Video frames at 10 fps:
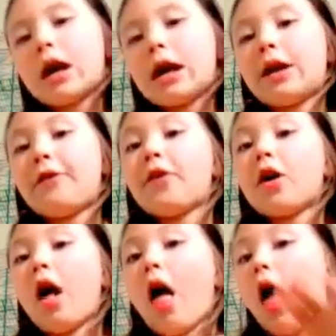And
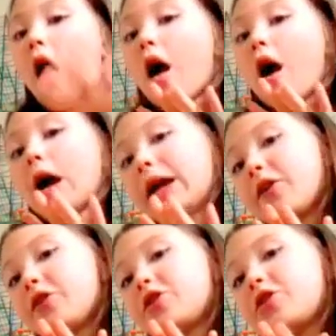I'm
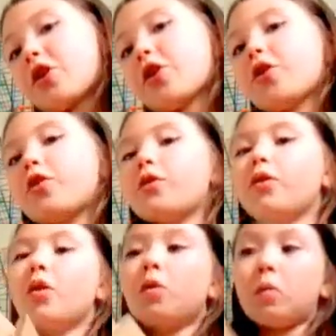going to show you
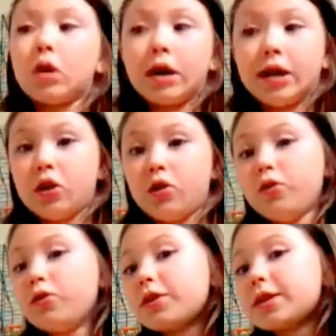what I
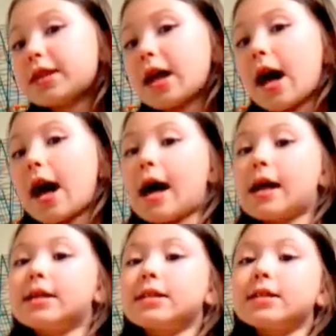used
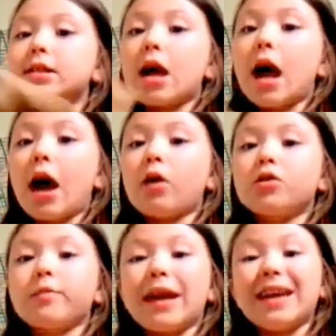and how
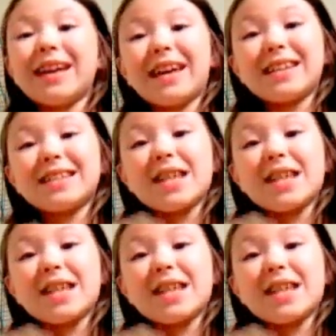to make it.